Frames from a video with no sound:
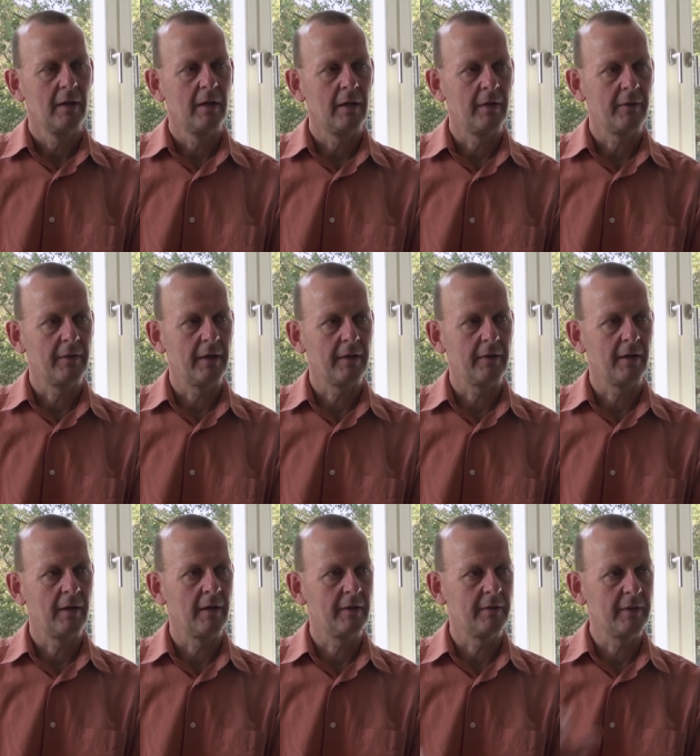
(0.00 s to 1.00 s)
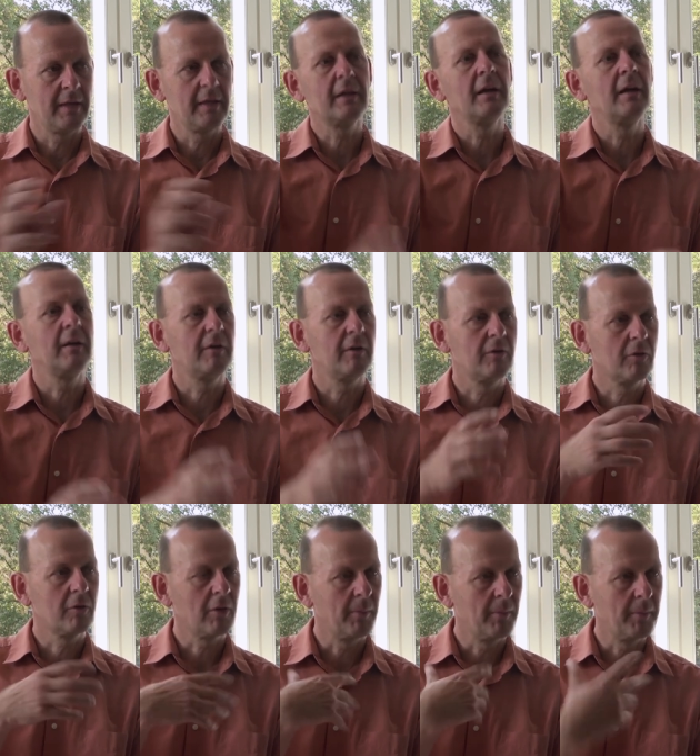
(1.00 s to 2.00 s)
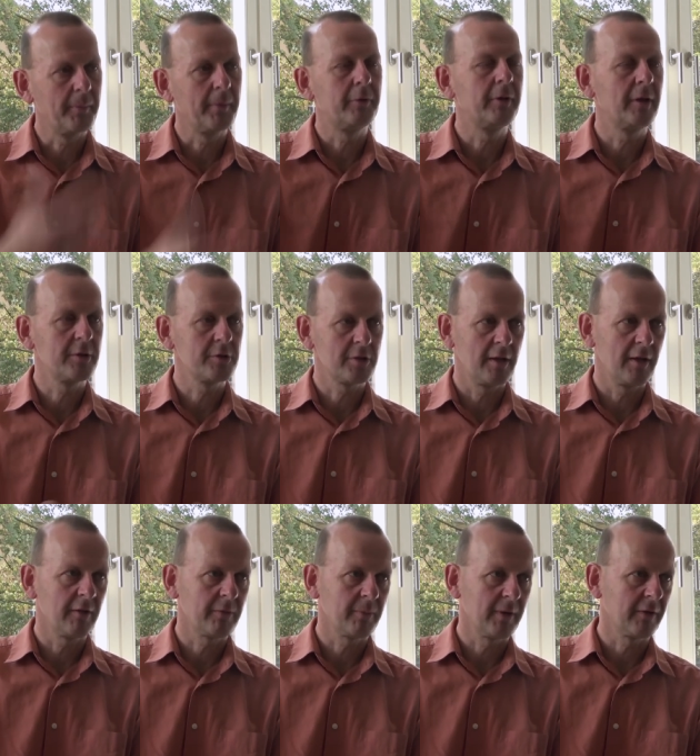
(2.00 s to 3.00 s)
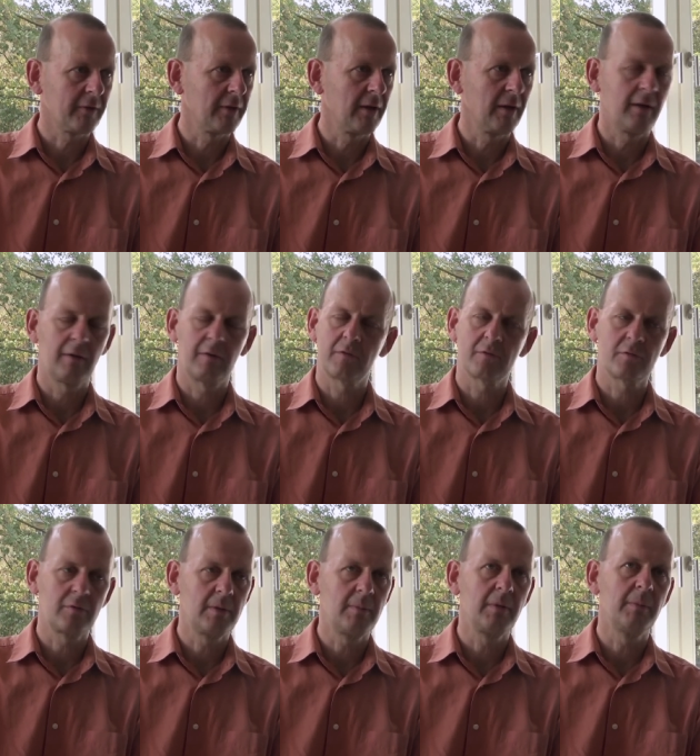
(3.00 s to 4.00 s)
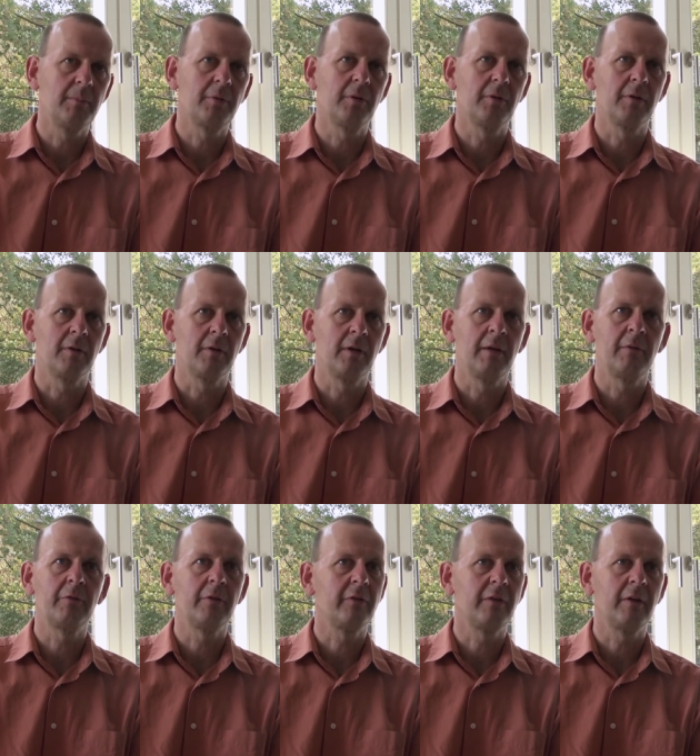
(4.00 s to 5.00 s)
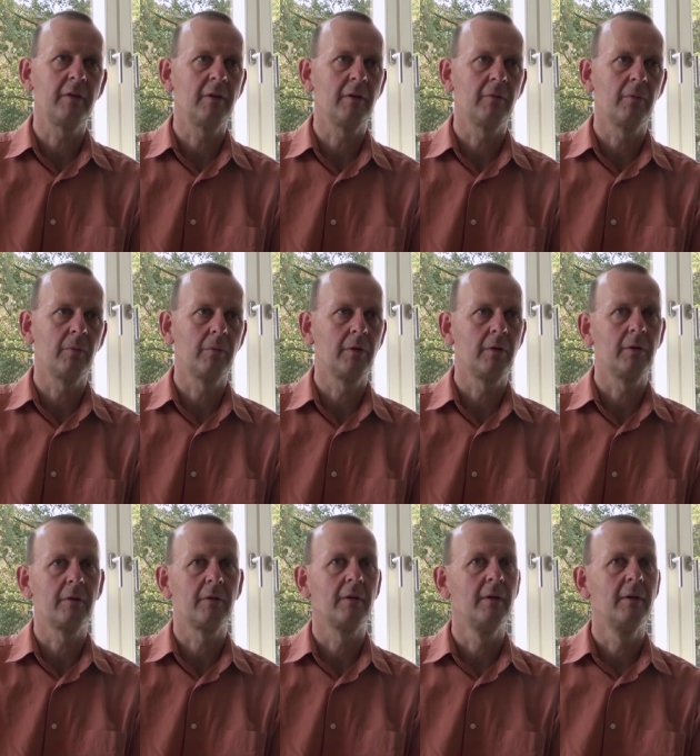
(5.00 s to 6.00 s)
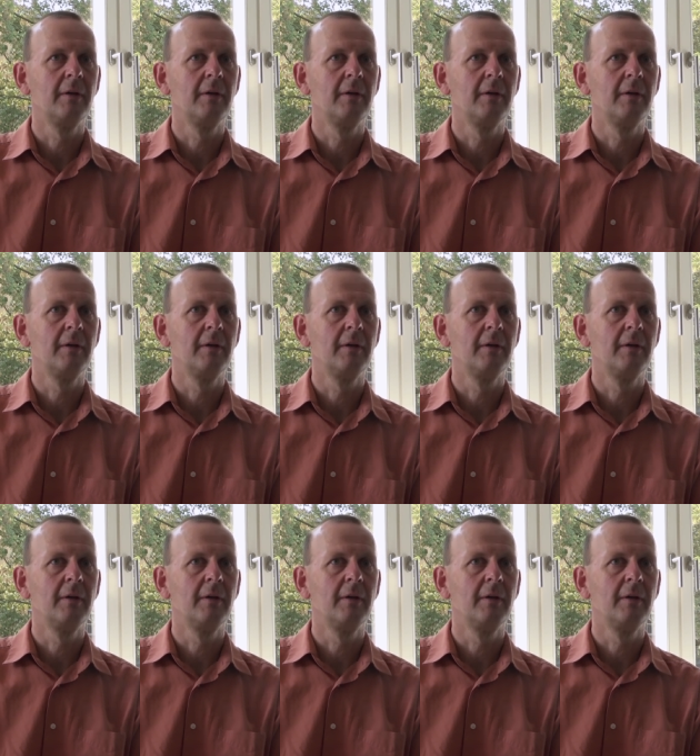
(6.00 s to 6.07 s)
that are dedicated to commemoration aspects are extremely important in every city of the world.